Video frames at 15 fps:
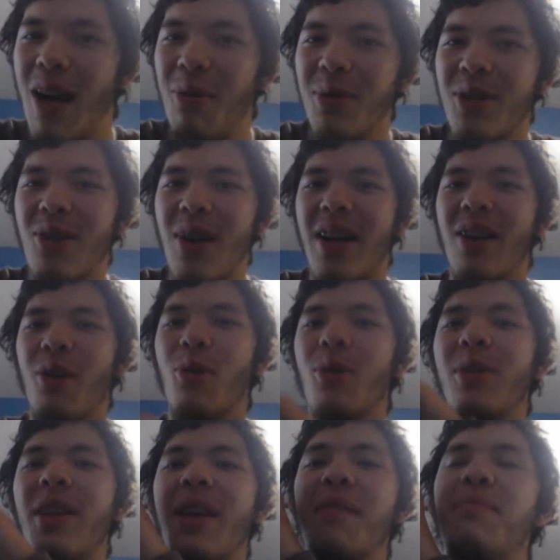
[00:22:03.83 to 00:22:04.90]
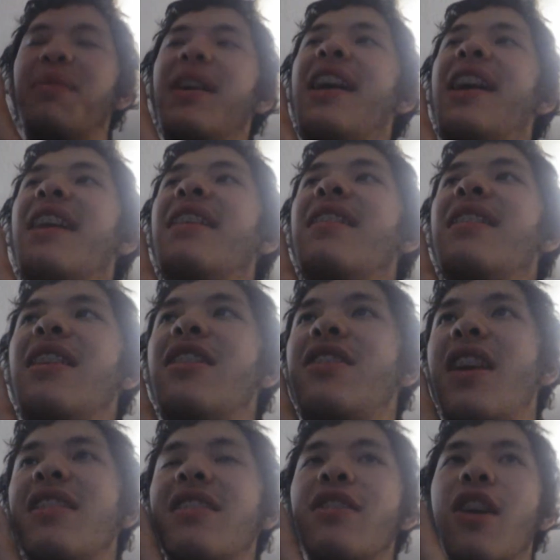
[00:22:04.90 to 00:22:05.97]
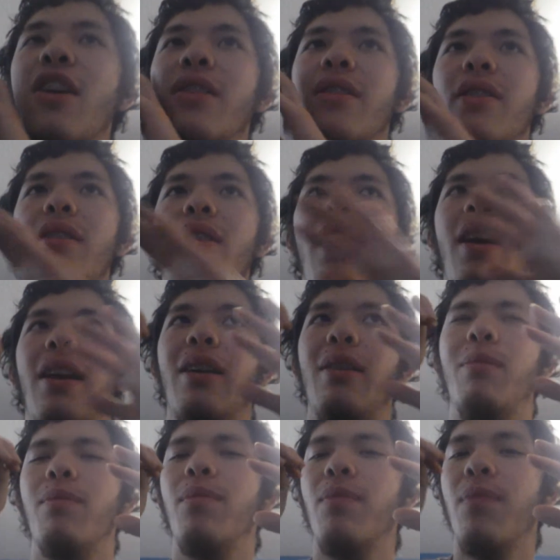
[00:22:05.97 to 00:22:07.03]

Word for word: I was trying to hold it, but chances are a